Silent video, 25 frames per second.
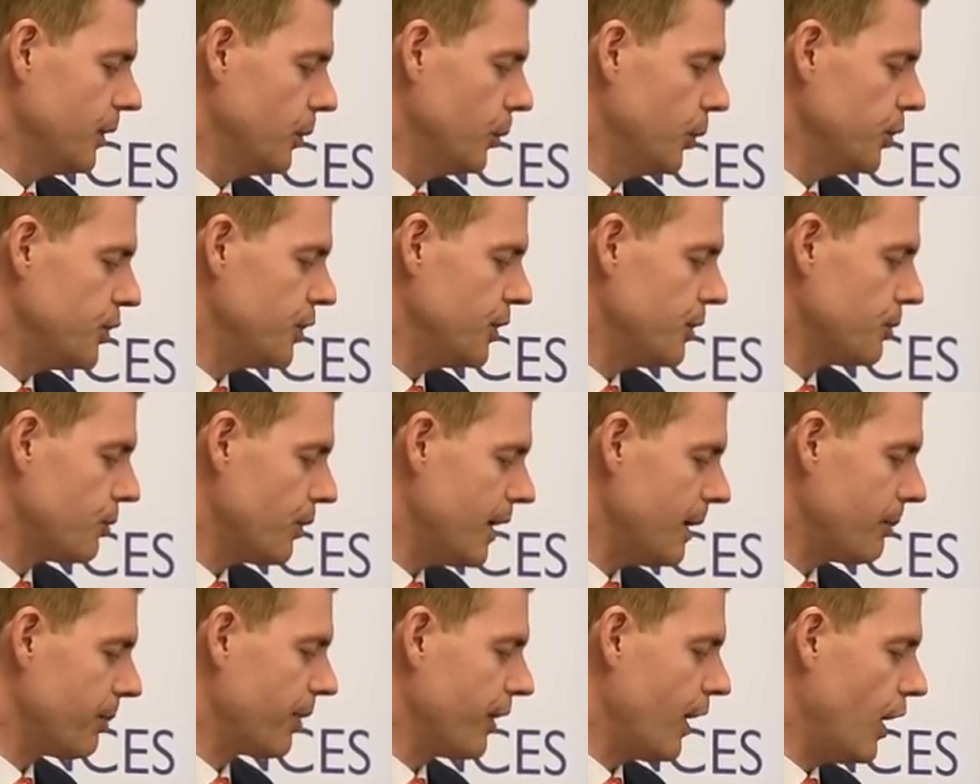Would you
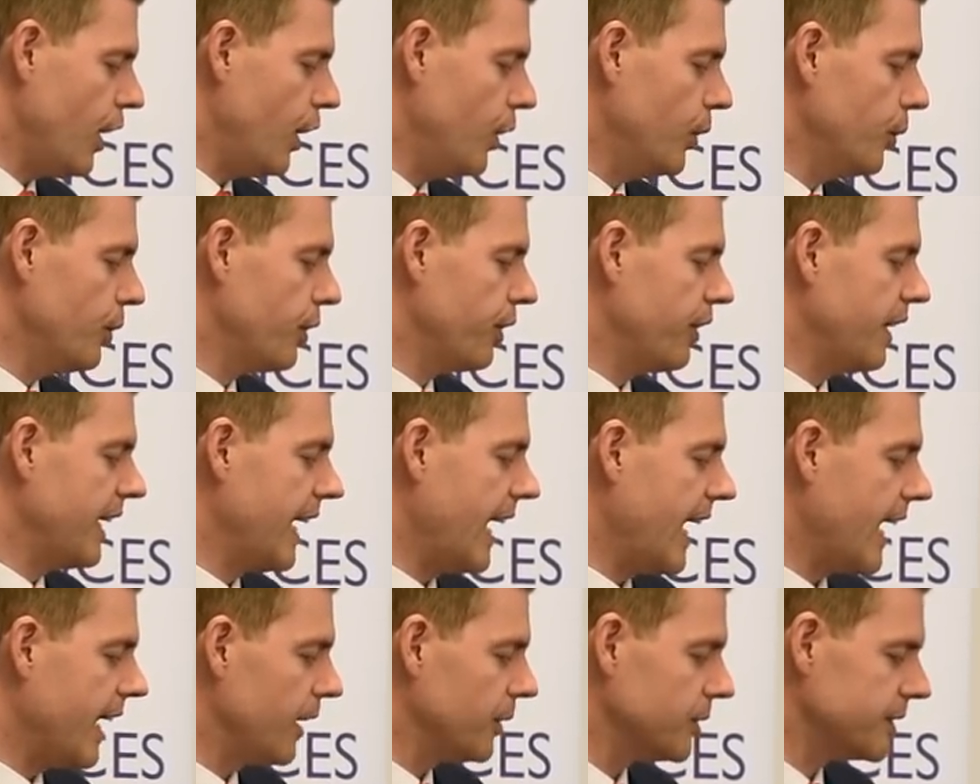rip the whole
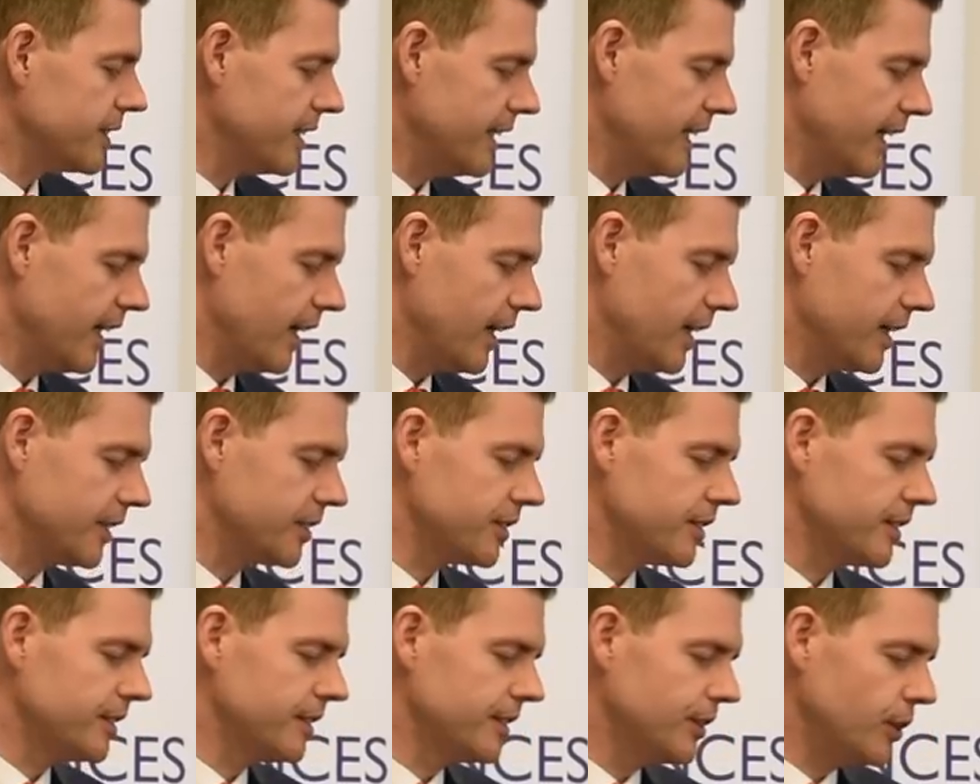thing out, he
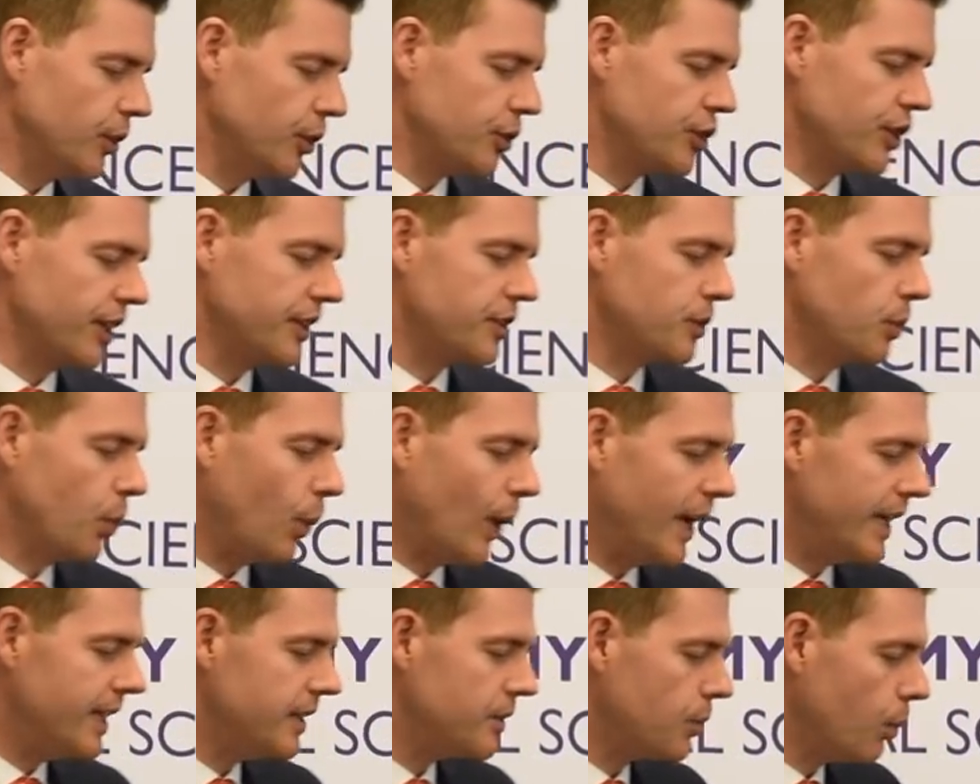asked, or just
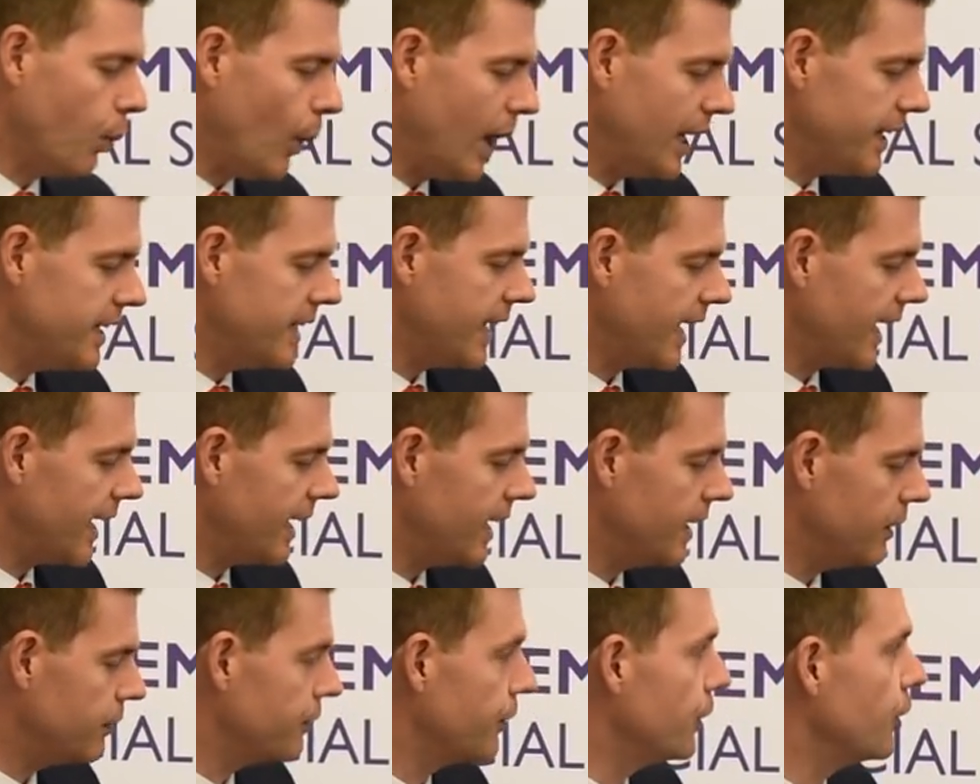wait one
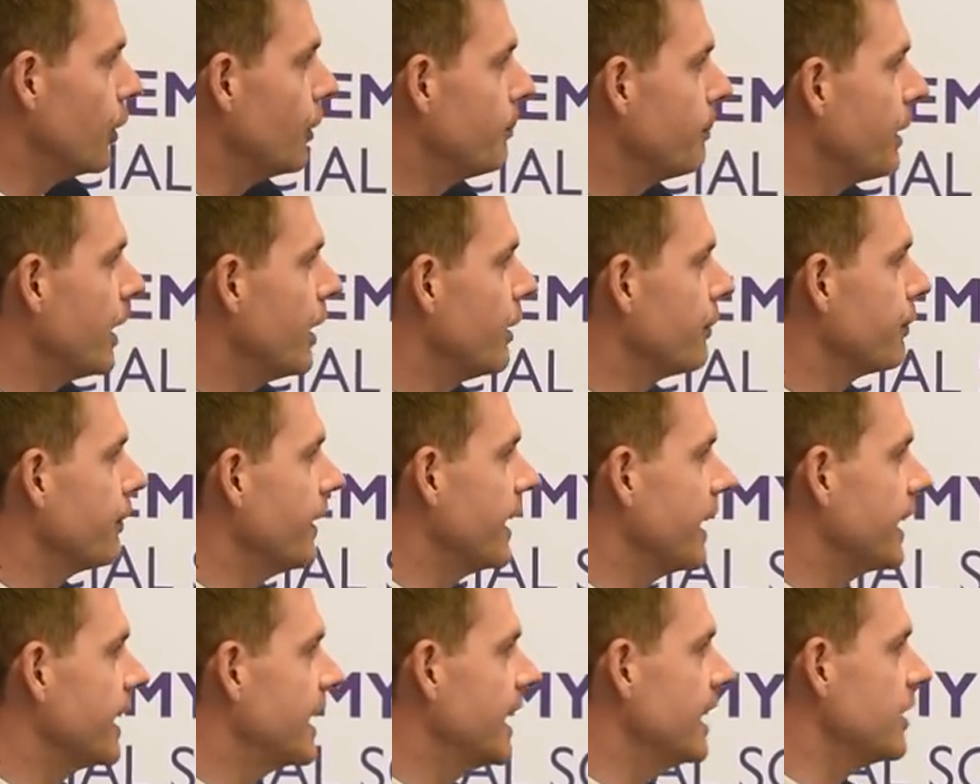day for your
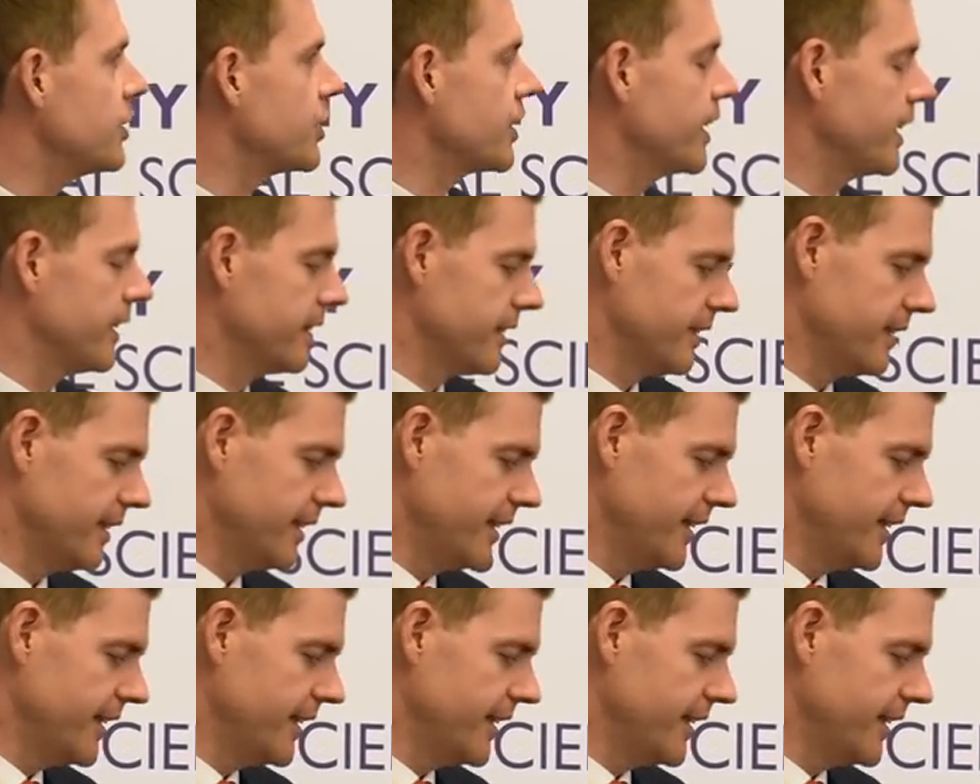perfect kitchen?